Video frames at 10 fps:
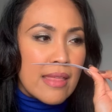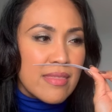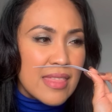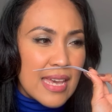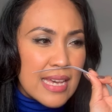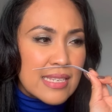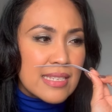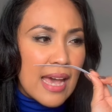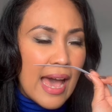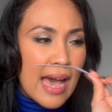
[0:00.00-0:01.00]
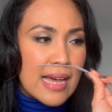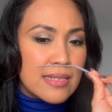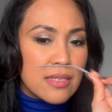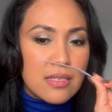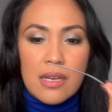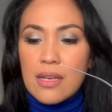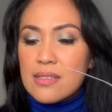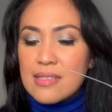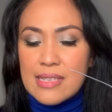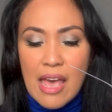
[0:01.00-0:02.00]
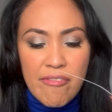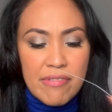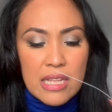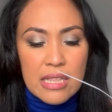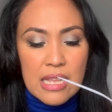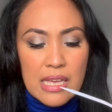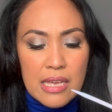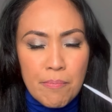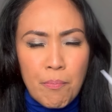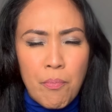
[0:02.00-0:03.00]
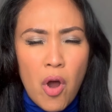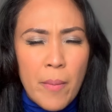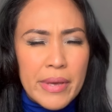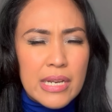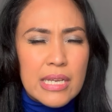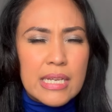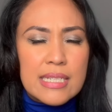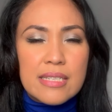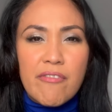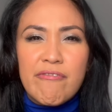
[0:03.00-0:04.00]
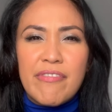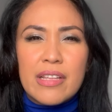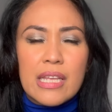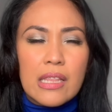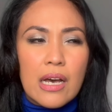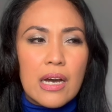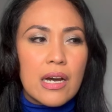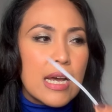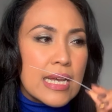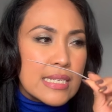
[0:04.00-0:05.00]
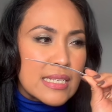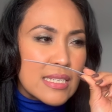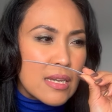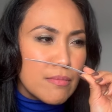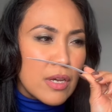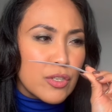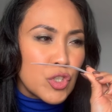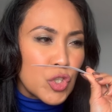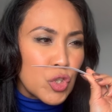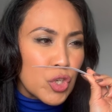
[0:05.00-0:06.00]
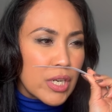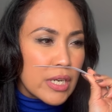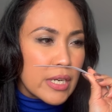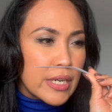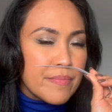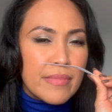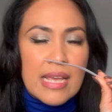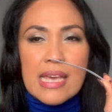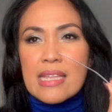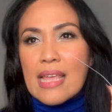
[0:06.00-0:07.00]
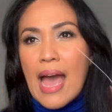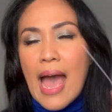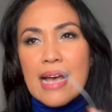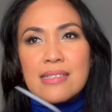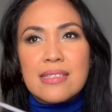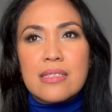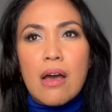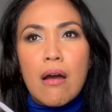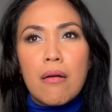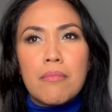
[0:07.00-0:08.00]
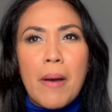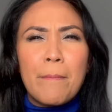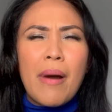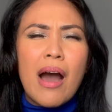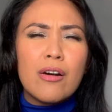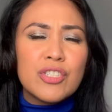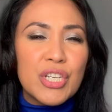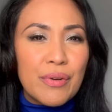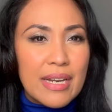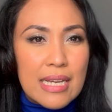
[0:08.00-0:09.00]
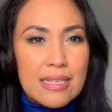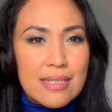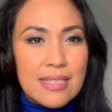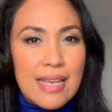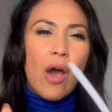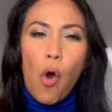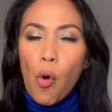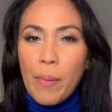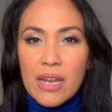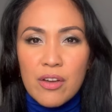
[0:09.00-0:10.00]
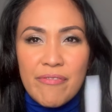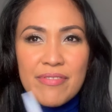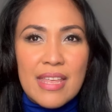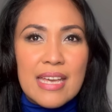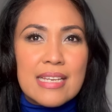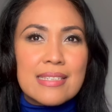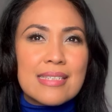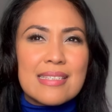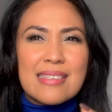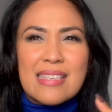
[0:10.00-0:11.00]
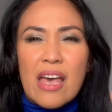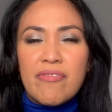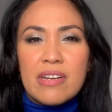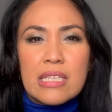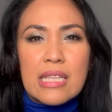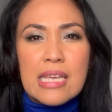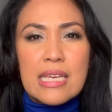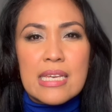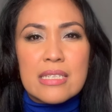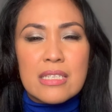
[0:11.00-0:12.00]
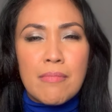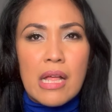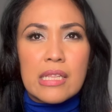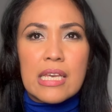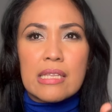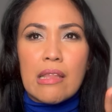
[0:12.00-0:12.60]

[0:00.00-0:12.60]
This has definitely prominent vanilla, some sugar, it has some powderiness. The opening of this is definitely smelling